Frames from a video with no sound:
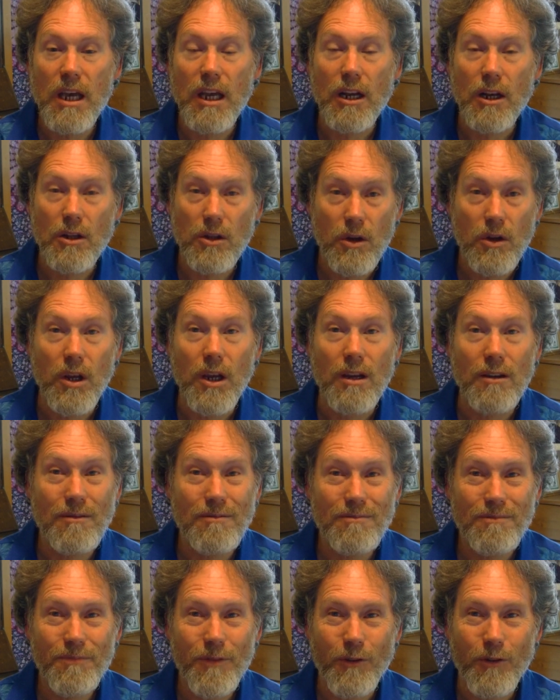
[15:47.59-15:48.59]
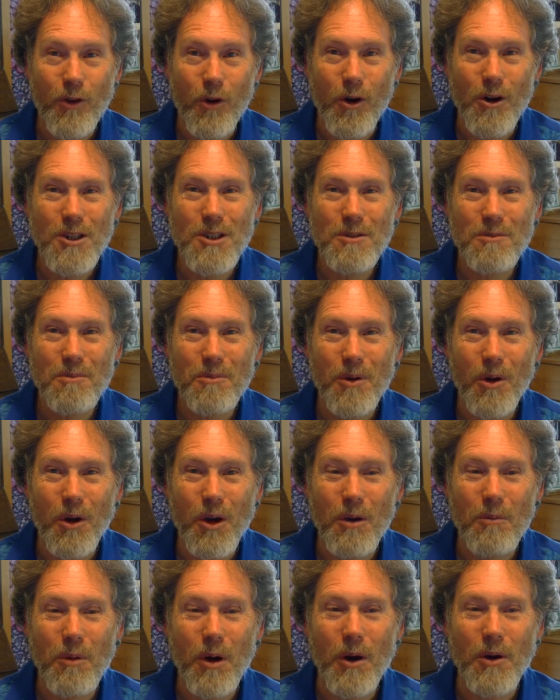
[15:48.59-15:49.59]
including, of course,
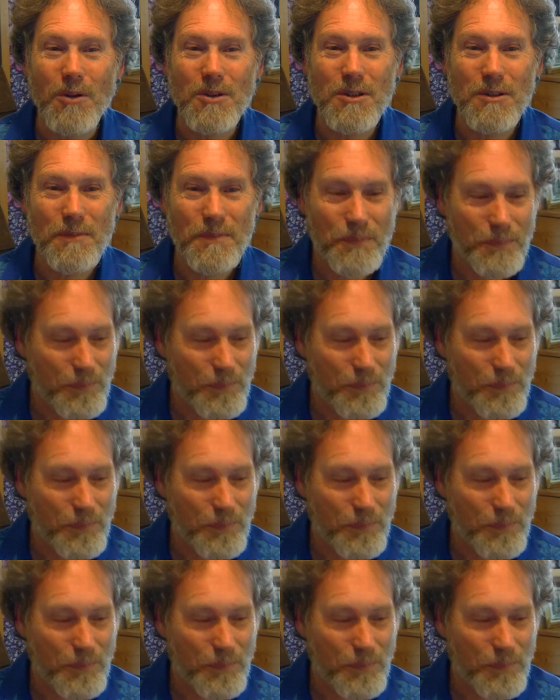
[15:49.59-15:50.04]
broken bones.